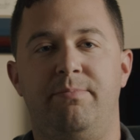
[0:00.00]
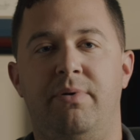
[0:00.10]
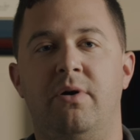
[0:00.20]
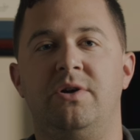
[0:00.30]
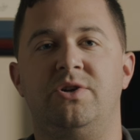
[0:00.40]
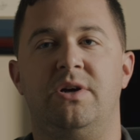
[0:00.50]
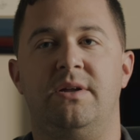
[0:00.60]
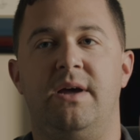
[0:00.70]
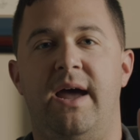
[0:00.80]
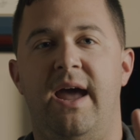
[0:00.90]
push
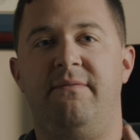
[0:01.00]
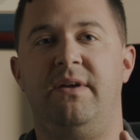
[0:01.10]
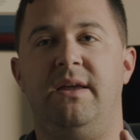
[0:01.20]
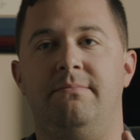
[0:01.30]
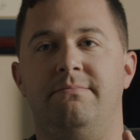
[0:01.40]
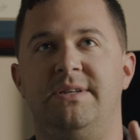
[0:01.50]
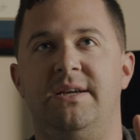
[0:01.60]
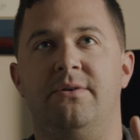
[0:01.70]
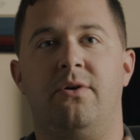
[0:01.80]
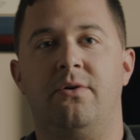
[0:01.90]
a heavy
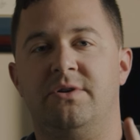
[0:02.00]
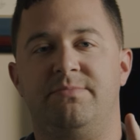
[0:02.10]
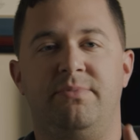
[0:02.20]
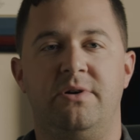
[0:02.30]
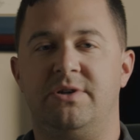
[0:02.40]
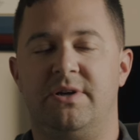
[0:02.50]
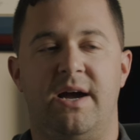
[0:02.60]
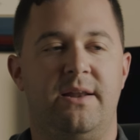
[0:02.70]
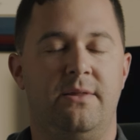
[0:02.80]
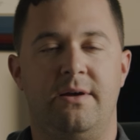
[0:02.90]
teal orange push
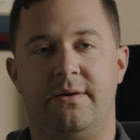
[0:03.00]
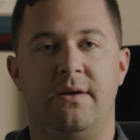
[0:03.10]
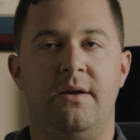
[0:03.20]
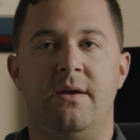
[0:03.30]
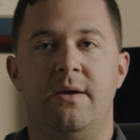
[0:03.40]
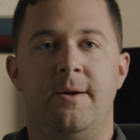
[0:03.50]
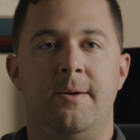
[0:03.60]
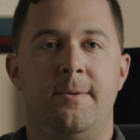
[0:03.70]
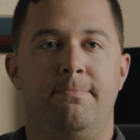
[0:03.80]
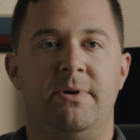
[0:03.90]
kind of look,
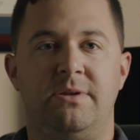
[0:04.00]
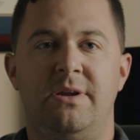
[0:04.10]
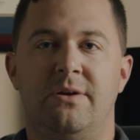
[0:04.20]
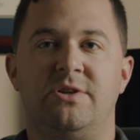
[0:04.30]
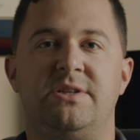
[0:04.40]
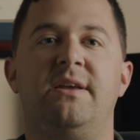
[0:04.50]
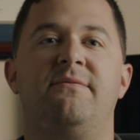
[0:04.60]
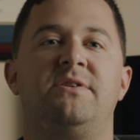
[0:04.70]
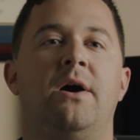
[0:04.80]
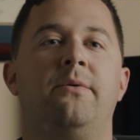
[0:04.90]
but just to give
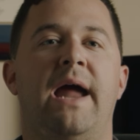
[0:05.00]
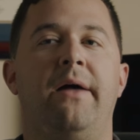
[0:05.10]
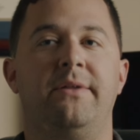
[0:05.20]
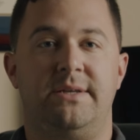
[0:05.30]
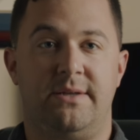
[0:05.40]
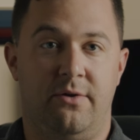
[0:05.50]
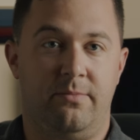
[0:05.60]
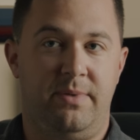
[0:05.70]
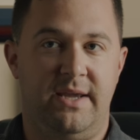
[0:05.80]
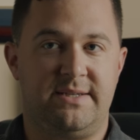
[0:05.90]
a tonality to the whole
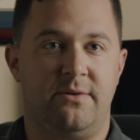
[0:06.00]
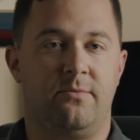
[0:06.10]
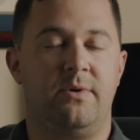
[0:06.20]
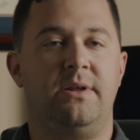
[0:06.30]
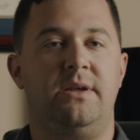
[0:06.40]
piece, and it really